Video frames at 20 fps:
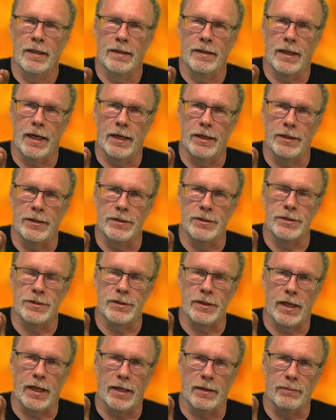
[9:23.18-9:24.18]
That
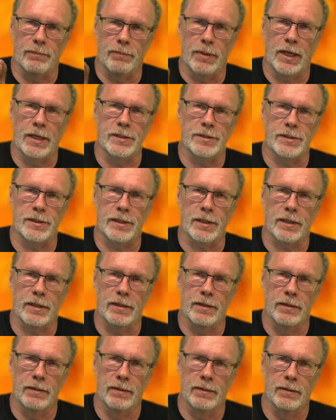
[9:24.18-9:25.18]
is that
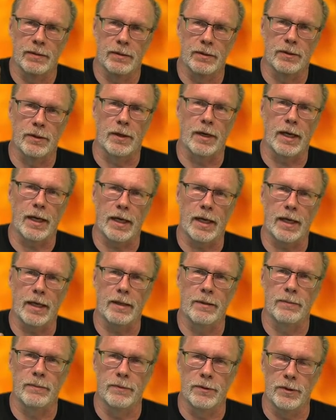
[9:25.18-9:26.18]
basic
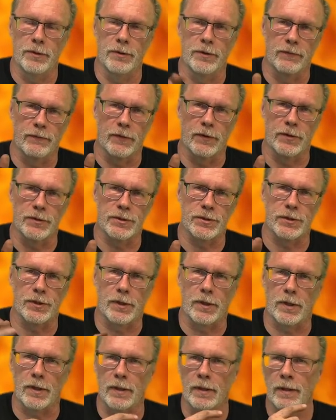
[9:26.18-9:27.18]
gray
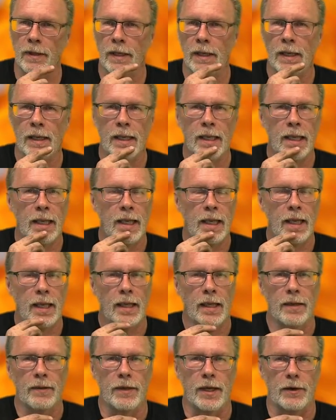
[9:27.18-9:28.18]
universal.
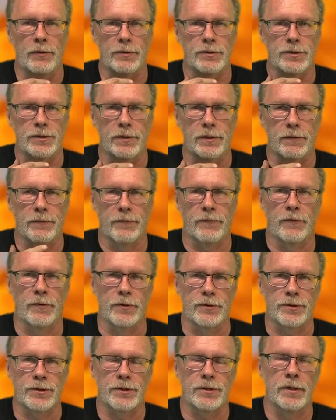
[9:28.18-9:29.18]
That was the
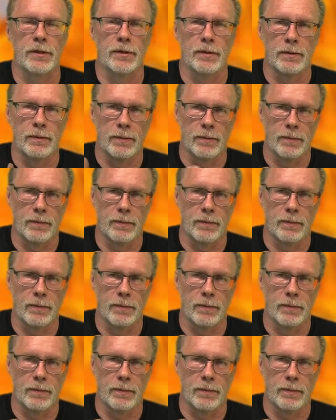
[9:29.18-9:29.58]
first